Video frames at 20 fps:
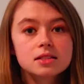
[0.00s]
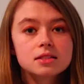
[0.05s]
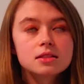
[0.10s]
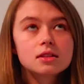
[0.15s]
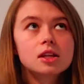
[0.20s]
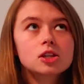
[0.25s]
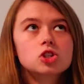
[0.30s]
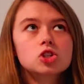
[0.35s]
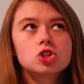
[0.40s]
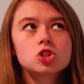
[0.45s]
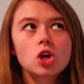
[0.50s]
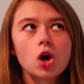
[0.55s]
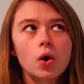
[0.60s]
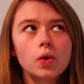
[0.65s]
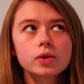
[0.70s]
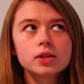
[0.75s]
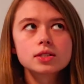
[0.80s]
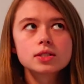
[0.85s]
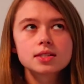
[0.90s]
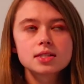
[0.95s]
The snow
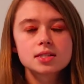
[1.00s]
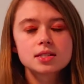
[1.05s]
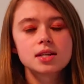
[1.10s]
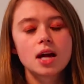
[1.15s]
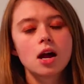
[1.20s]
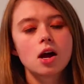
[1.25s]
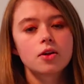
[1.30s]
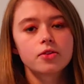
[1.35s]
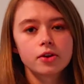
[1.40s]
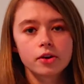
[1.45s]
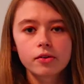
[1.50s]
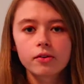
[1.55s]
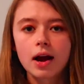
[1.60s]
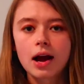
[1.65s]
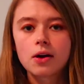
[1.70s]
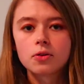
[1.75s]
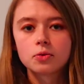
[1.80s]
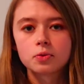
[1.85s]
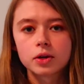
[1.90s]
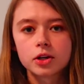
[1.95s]
doesn't stay on the
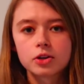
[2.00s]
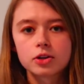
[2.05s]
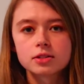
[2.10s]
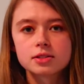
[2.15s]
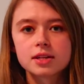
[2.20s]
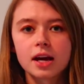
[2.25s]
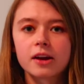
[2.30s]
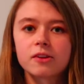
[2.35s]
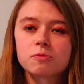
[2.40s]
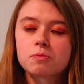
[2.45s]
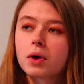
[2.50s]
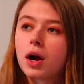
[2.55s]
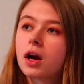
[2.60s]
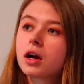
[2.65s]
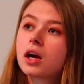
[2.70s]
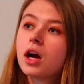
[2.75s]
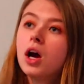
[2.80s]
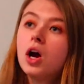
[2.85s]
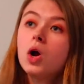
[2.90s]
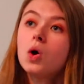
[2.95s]
ground when you're inside of Prague.
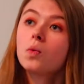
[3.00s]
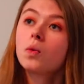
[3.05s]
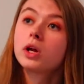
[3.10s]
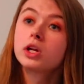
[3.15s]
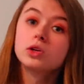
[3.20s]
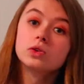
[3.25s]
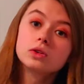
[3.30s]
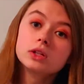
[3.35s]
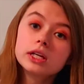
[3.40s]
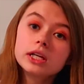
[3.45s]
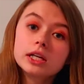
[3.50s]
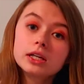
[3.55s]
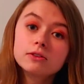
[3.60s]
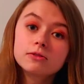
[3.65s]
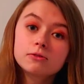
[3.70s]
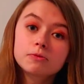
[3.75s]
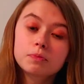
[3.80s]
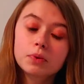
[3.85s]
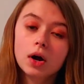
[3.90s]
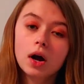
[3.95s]
When you
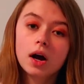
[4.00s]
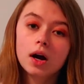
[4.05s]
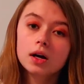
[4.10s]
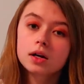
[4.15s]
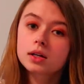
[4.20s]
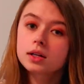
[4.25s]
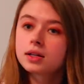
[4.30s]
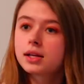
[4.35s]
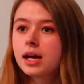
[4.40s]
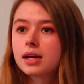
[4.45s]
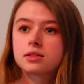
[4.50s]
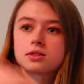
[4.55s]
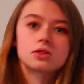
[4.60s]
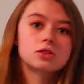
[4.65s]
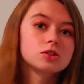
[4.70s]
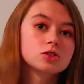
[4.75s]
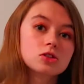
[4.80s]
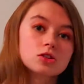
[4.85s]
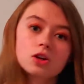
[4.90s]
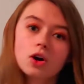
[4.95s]
leave Prague, yes,
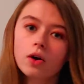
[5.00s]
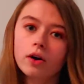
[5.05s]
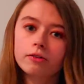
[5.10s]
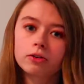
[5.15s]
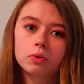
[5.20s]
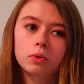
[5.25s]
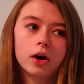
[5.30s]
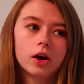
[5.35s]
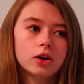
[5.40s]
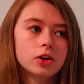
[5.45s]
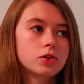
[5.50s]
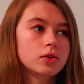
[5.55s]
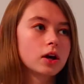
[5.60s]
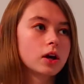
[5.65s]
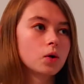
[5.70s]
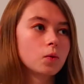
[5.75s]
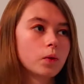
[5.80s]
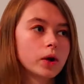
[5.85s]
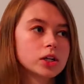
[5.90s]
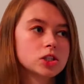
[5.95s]
there's snow everywhere, you get
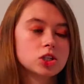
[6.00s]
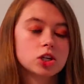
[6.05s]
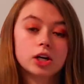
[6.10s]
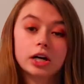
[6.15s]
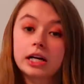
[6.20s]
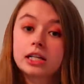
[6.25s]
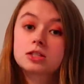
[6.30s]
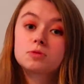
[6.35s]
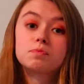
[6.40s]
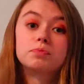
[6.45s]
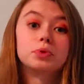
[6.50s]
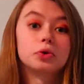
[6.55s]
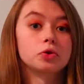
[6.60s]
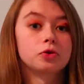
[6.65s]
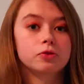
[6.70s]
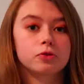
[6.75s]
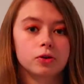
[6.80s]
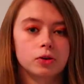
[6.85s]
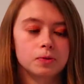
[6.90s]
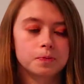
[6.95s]
a winter, it's
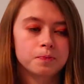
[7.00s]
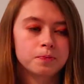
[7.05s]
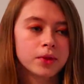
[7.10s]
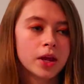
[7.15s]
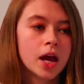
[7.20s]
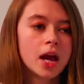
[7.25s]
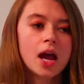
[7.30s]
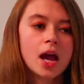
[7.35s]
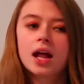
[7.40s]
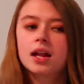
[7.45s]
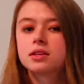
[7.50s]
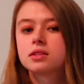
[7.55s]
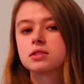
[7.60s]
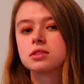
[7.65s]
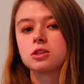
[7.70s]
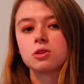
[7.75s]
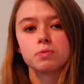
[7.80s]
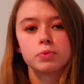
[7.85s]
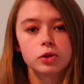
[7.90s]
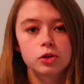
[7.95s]
beautiful. And it's
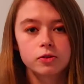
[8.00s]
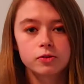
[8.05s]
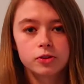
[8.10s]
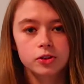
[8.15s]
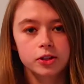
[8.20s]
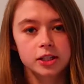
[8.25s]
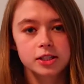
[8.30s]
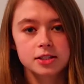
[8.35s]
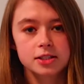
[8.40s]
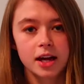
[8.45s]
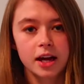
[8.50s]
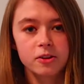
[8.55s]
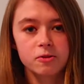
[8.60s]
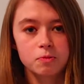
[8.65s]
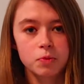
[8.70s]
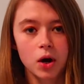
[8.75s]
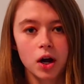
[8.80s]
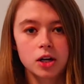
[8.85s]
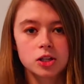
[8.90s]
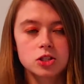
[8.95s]
still beautiful inside of
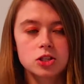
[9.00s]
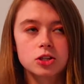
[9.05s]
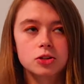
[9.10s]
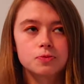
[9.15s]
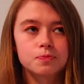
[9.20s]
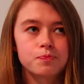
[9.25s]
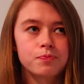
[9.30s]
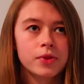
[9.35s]
Prague too.